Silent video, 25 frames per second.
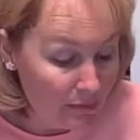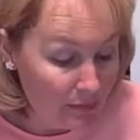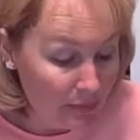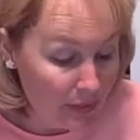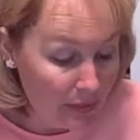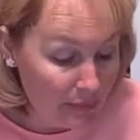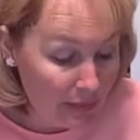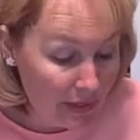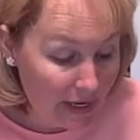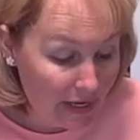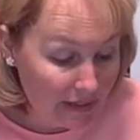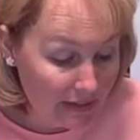
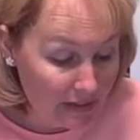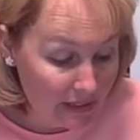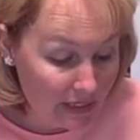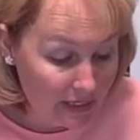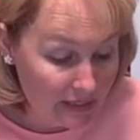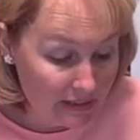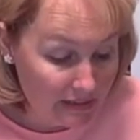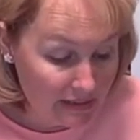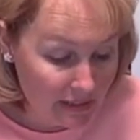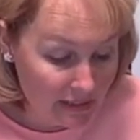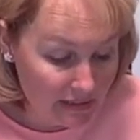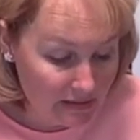But
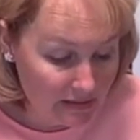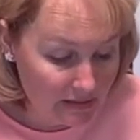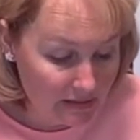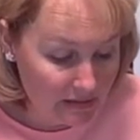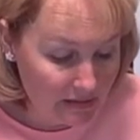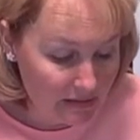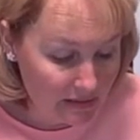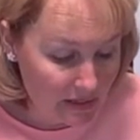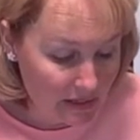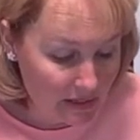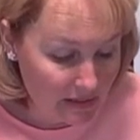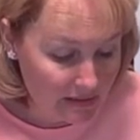paradise has
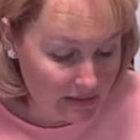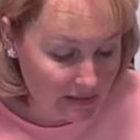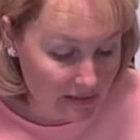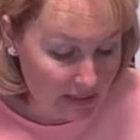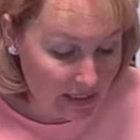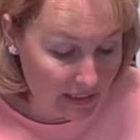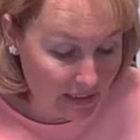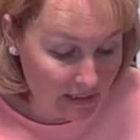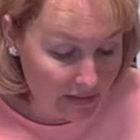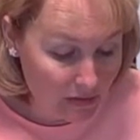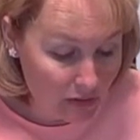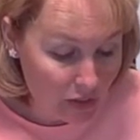its dark
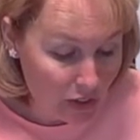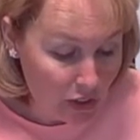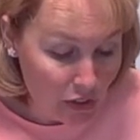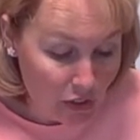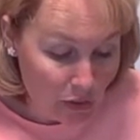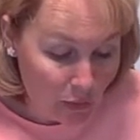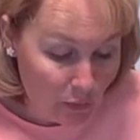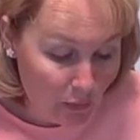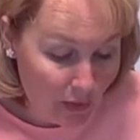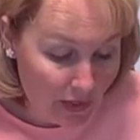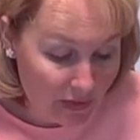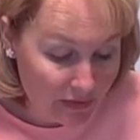side,
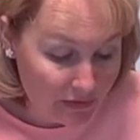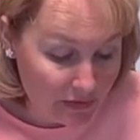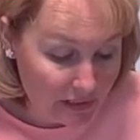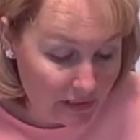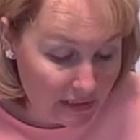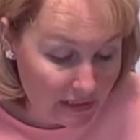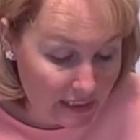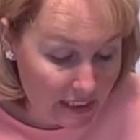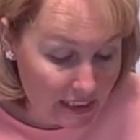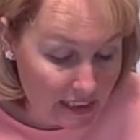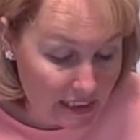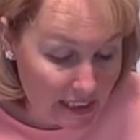whether
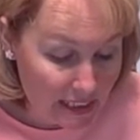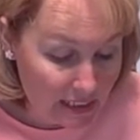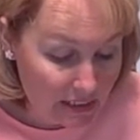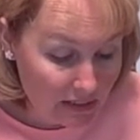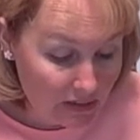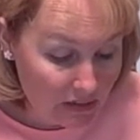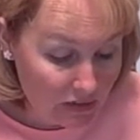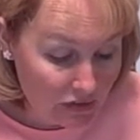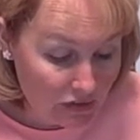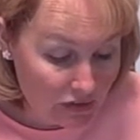it's the daily